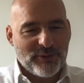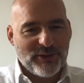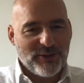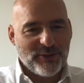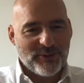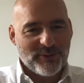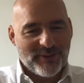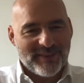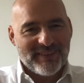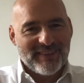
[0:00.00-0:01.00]
continue
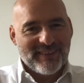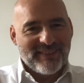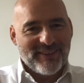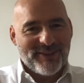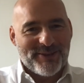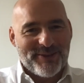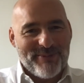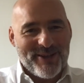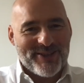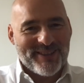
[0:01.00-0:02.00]
because you
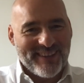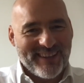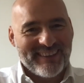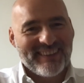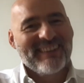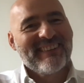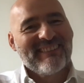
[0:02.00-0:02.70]
mentioned that.